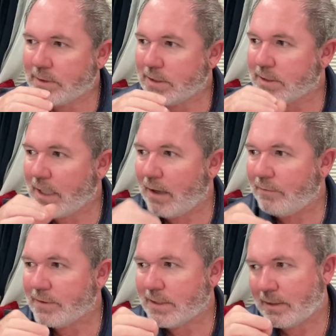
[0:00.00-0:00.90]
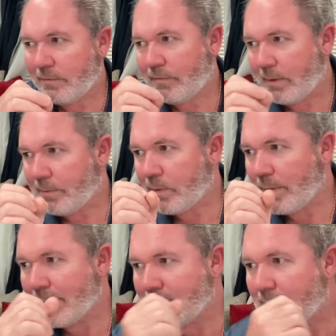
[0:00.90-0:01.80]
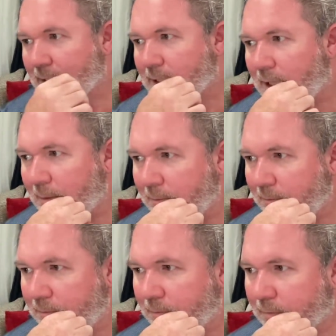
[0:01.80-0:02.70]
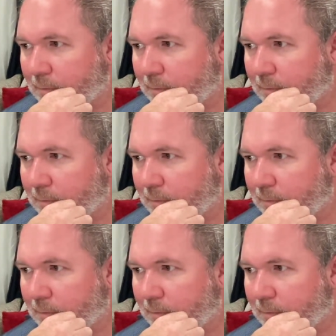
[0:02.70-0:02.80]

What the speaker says: which is office@philipquinn.com.